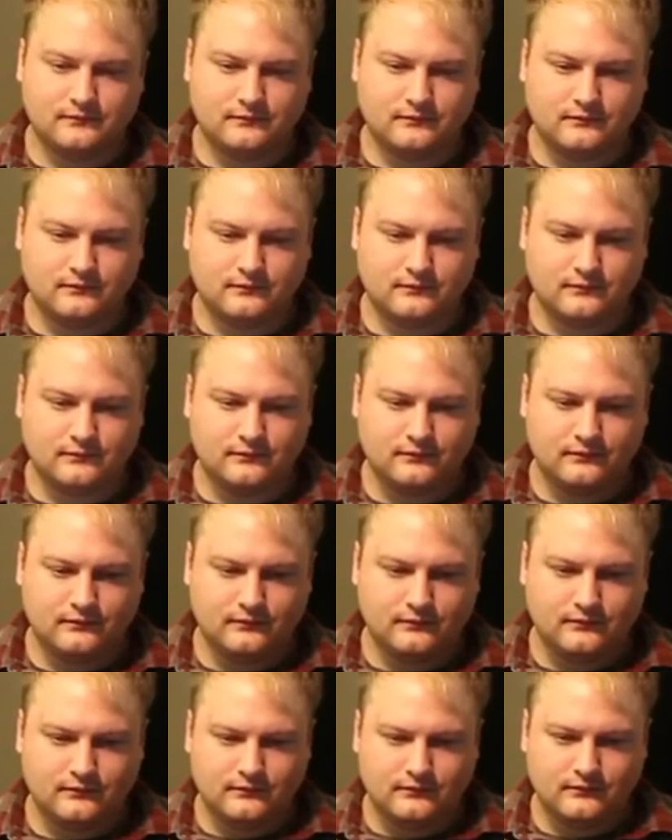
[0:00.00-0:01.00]

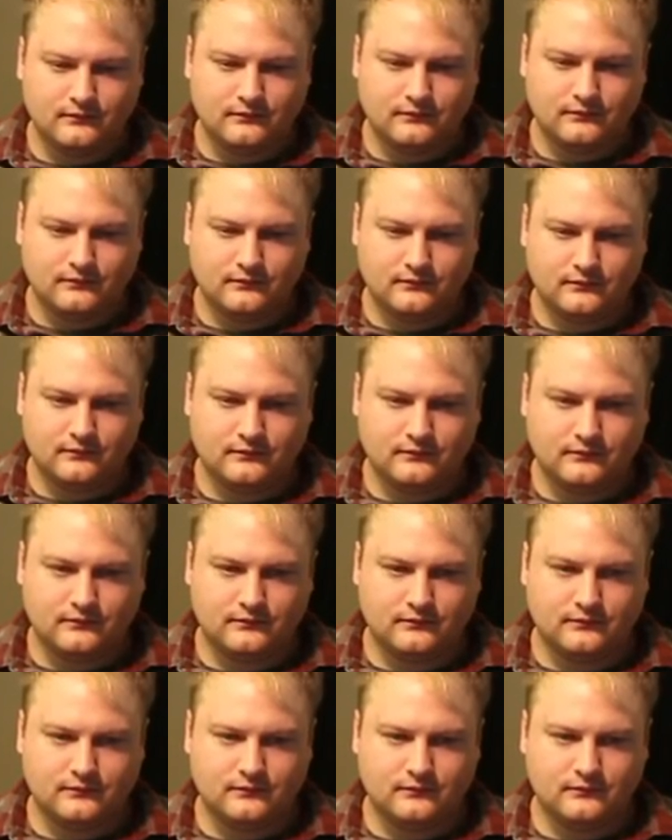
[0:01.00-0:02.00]

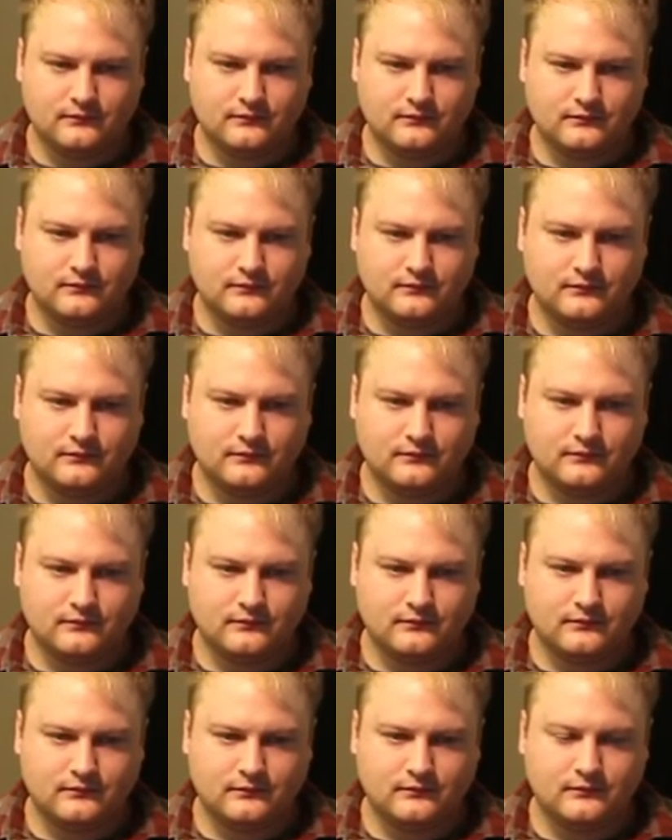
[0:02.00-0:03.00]
(not speaking)